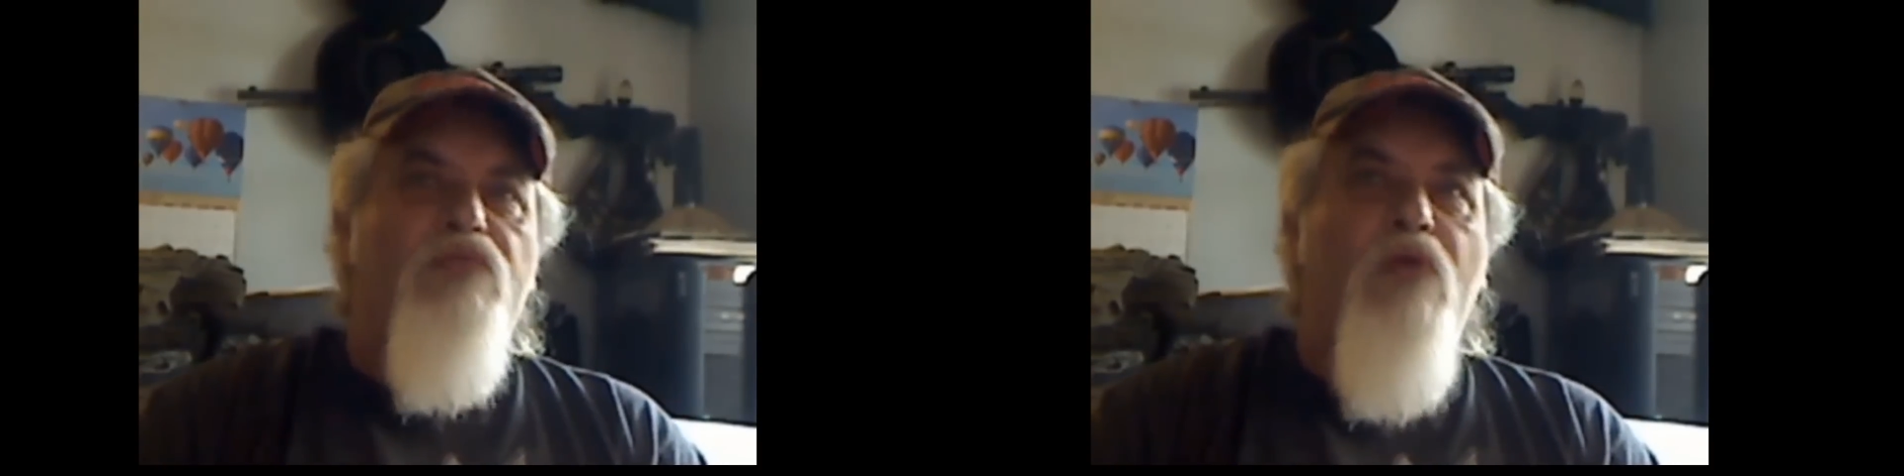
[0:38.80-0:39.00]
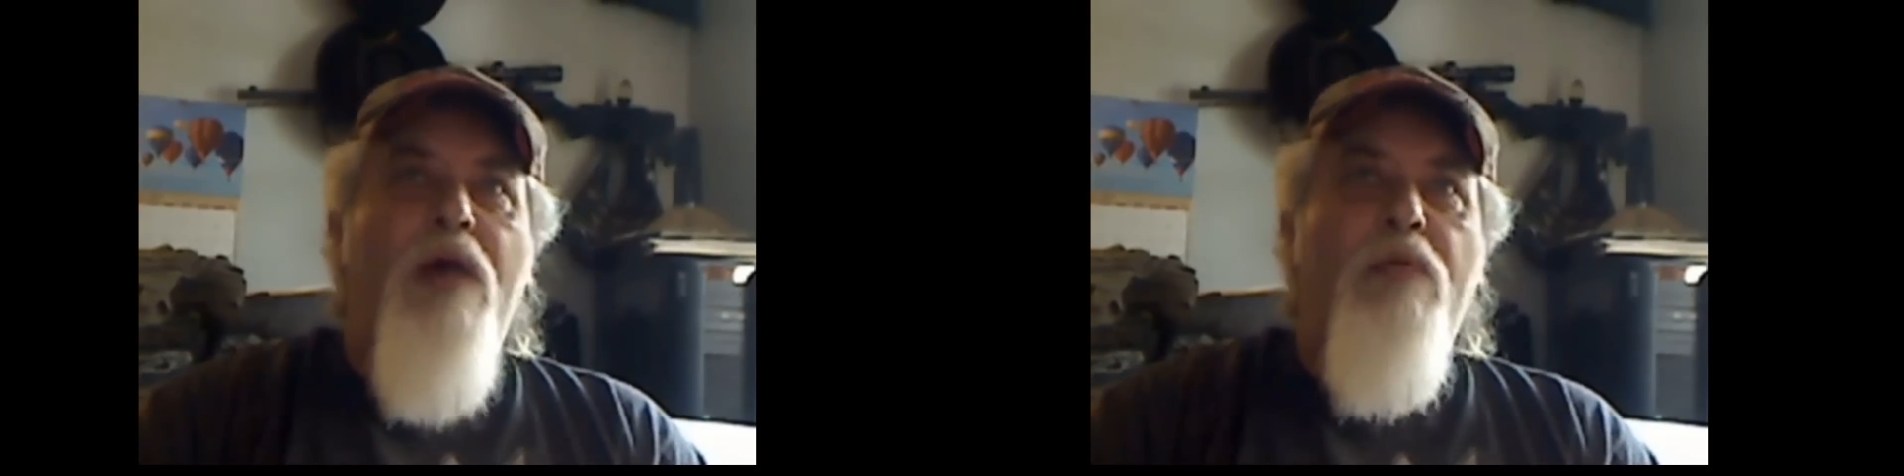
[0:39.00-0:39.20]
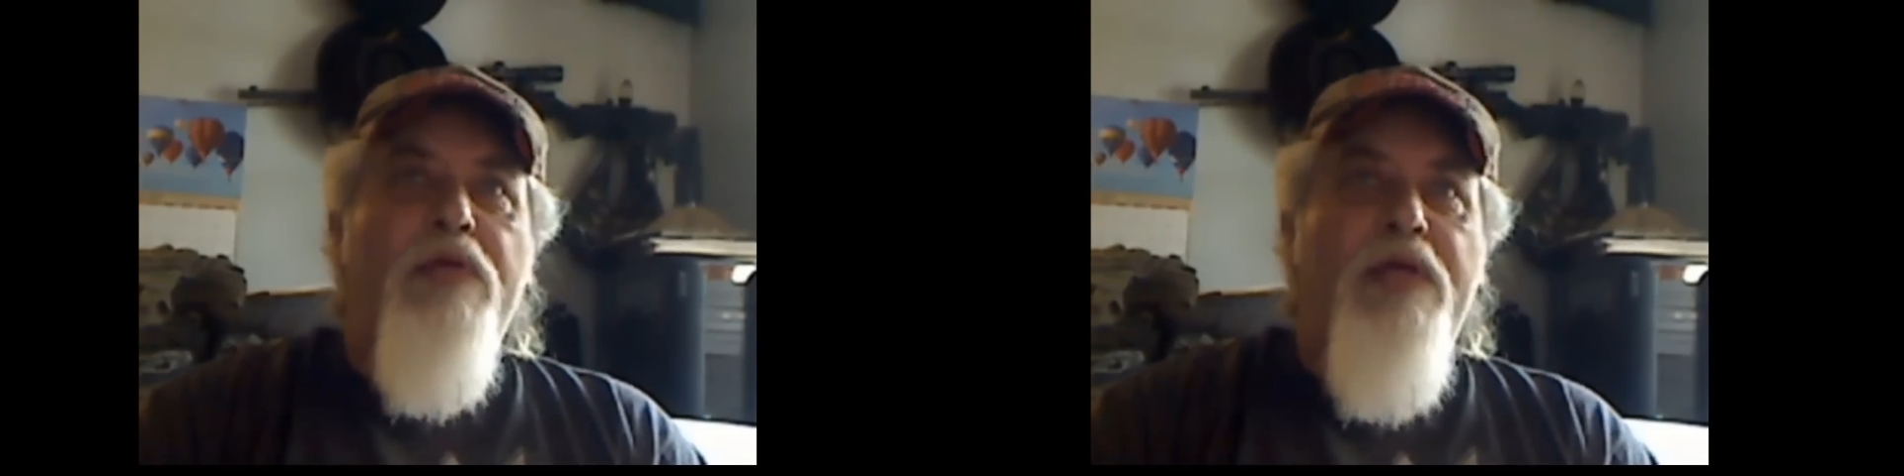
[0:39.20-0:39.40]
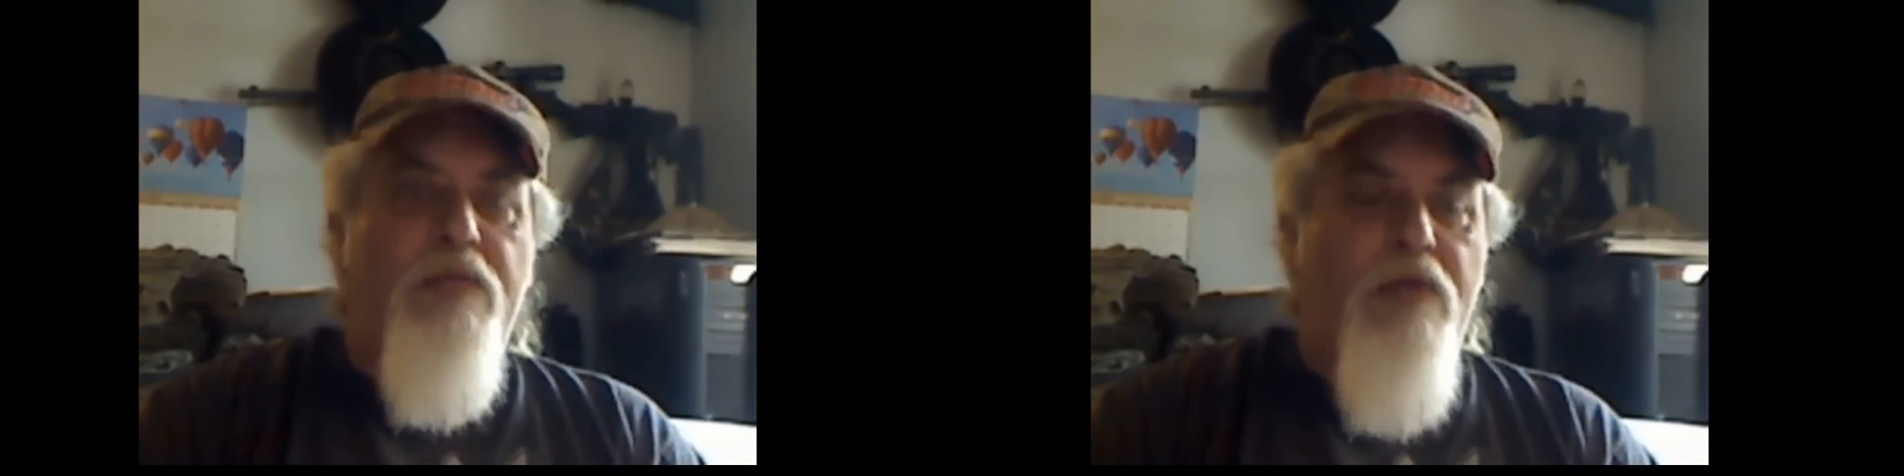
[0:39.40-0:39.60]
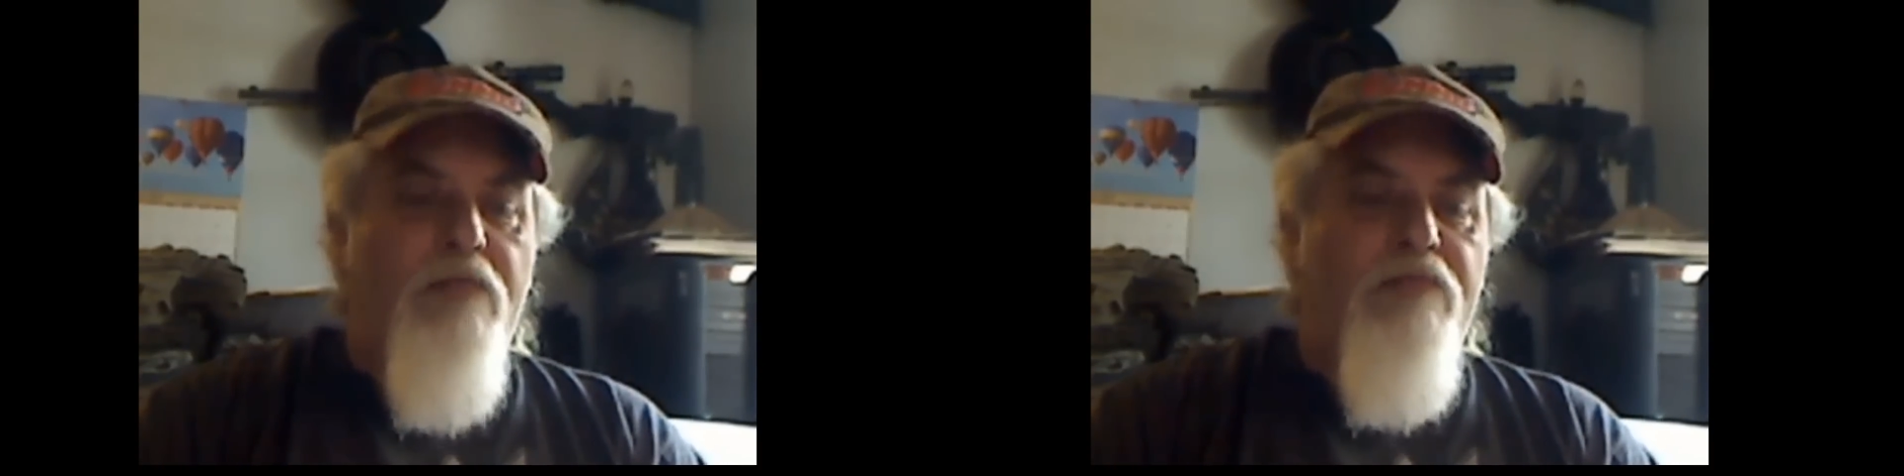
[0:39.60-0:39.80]
is Robert
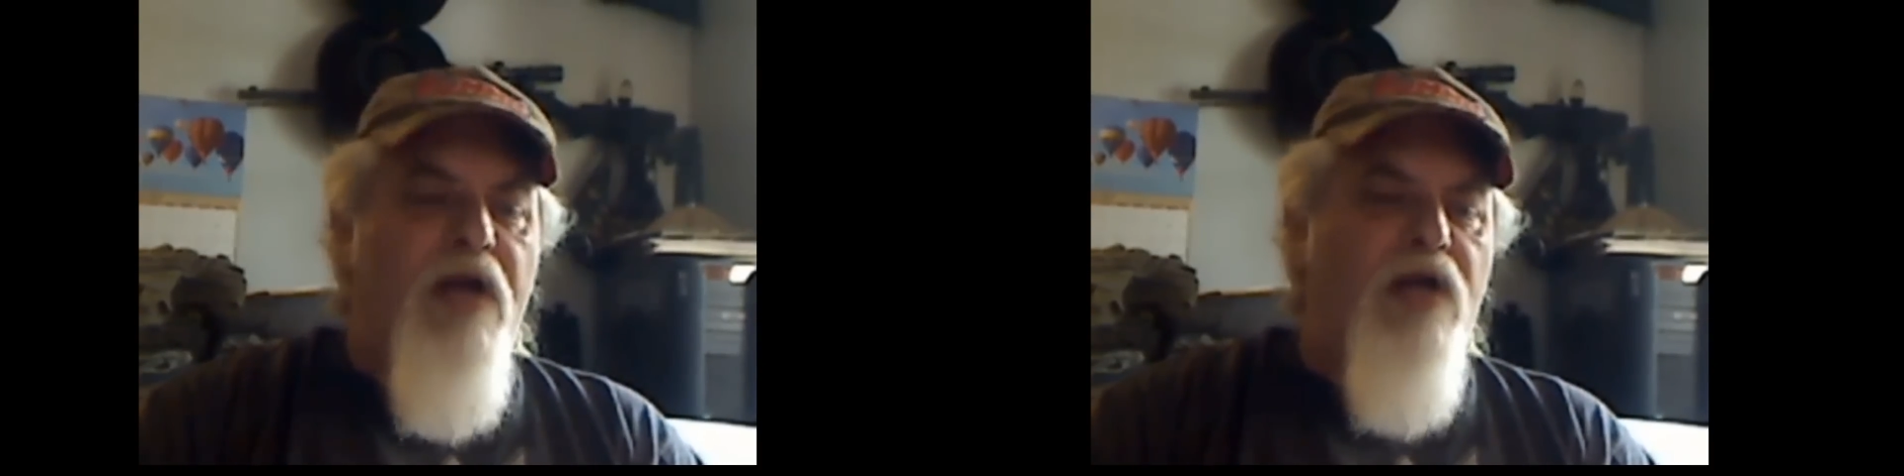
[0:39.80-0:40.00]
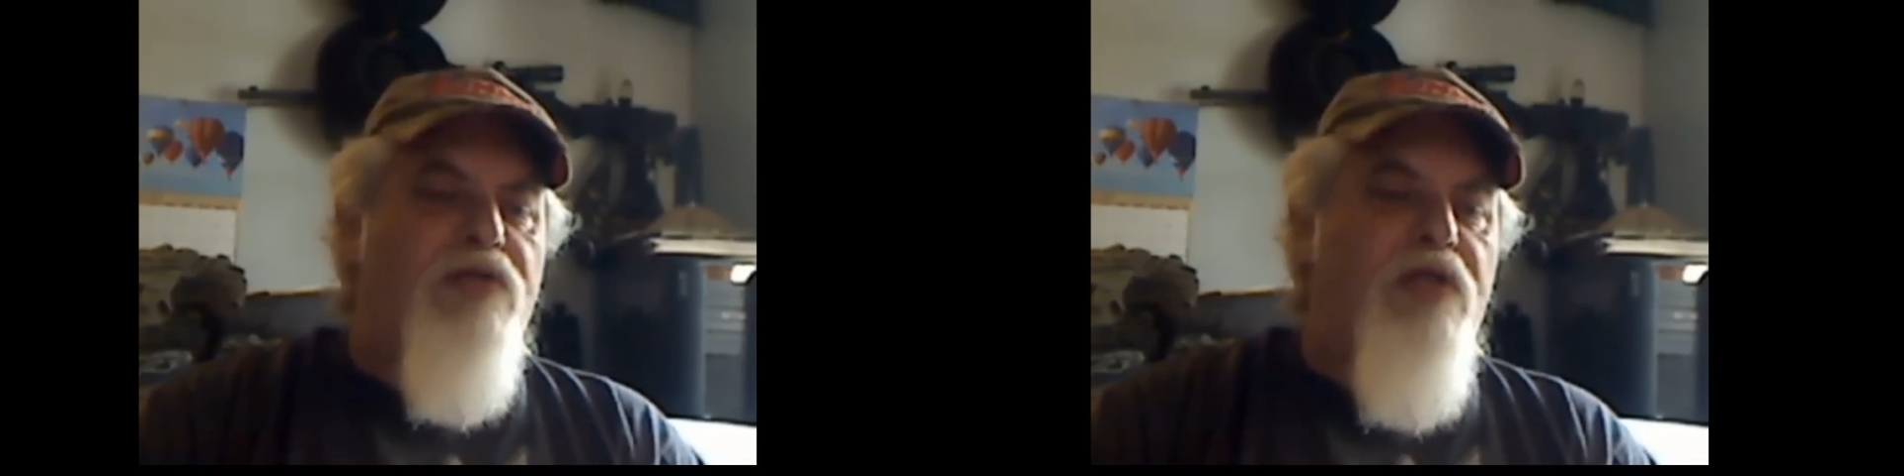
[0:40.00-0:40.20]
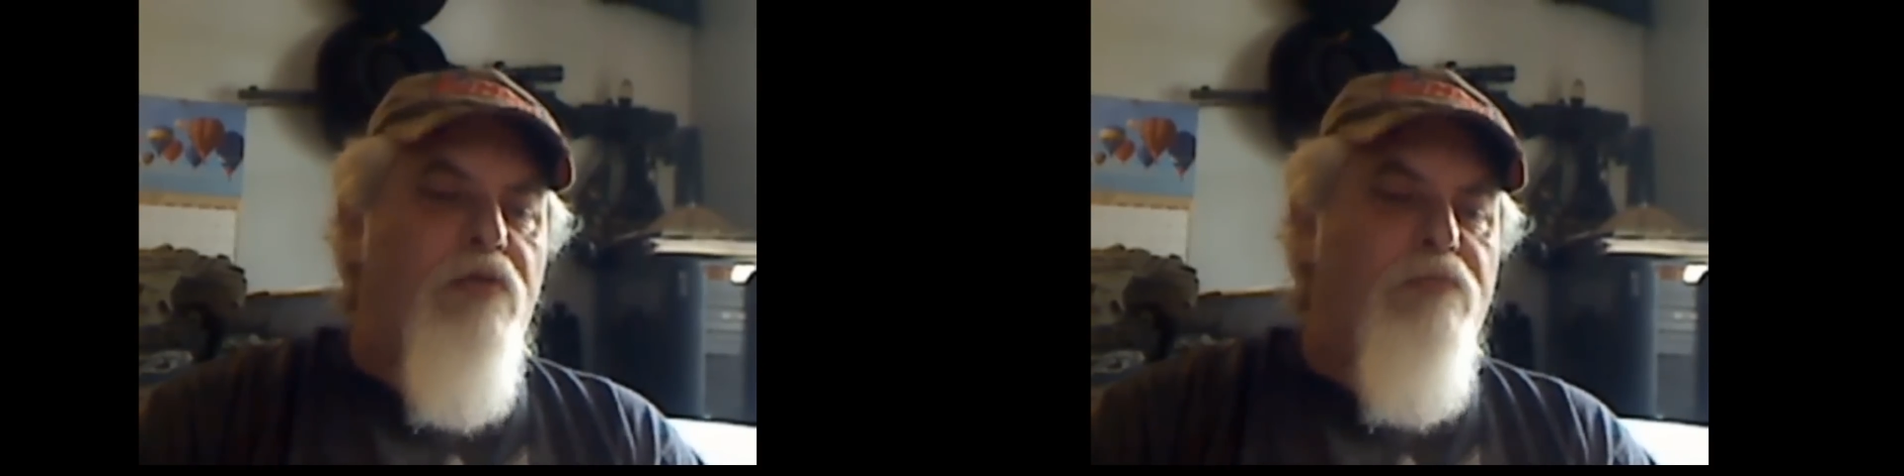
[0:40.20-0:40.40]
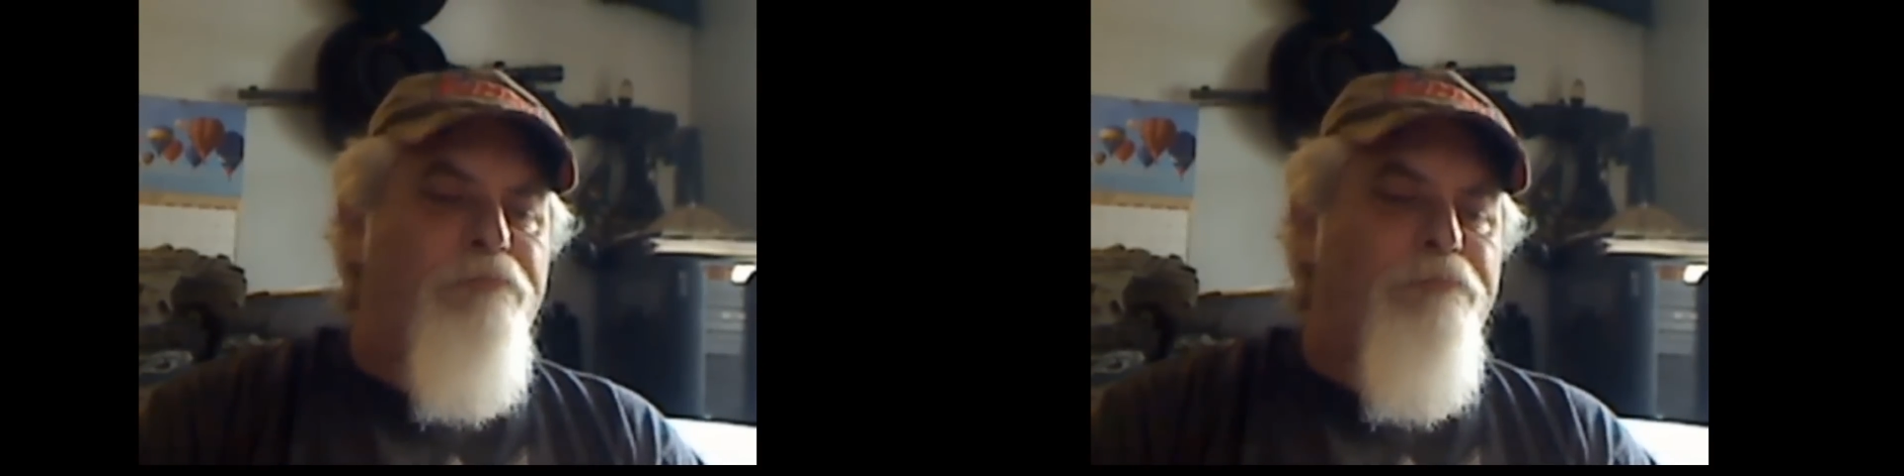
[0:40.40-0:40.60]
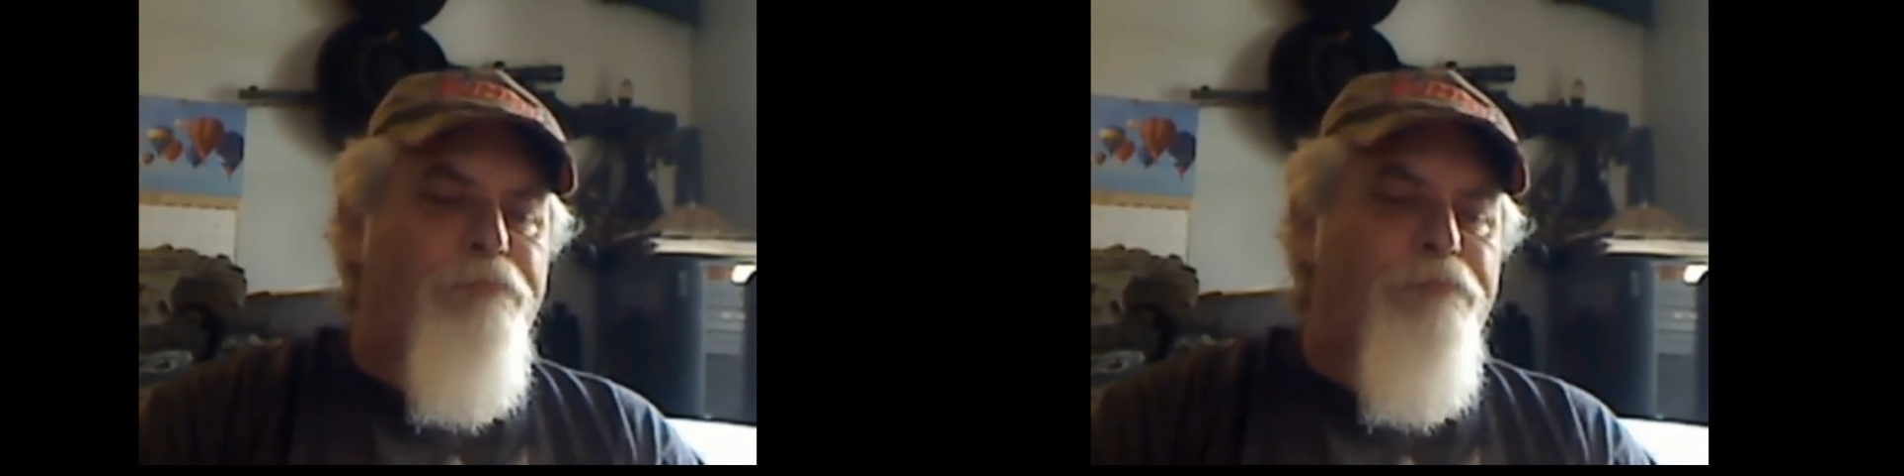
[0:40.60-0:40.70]
again, Robert Firestone.